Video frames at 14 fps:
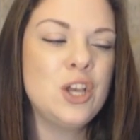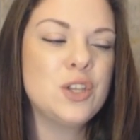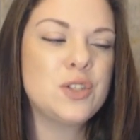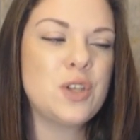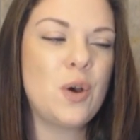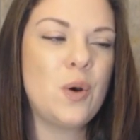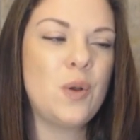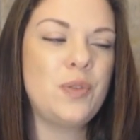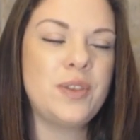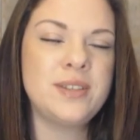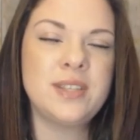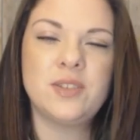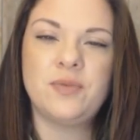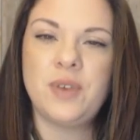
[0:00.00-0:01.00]
So
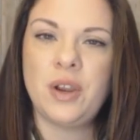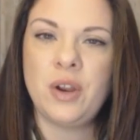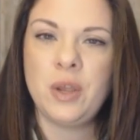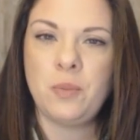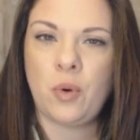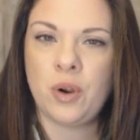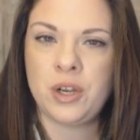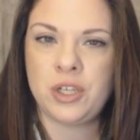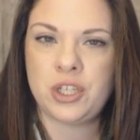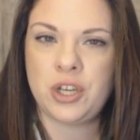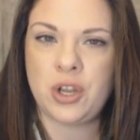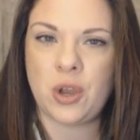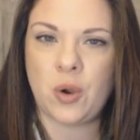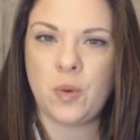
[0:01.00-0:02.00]
this is very important
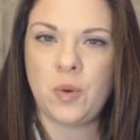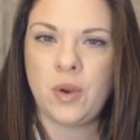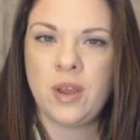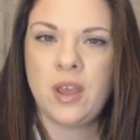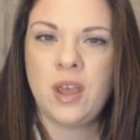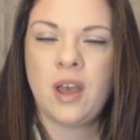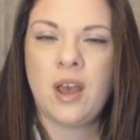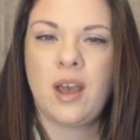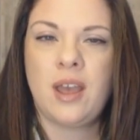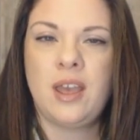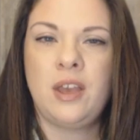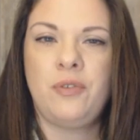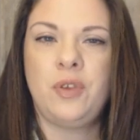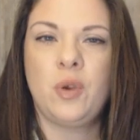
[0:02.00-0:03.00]
to know
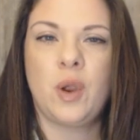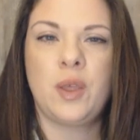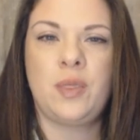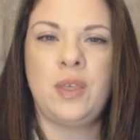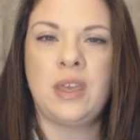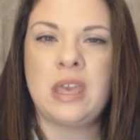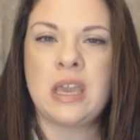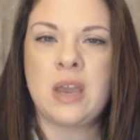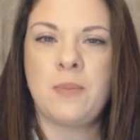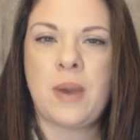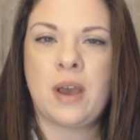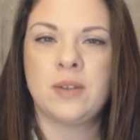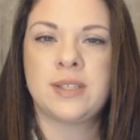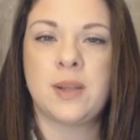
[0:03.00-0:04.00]
if you're thinking
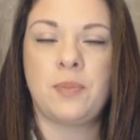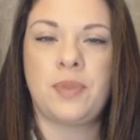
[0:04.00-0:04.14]
about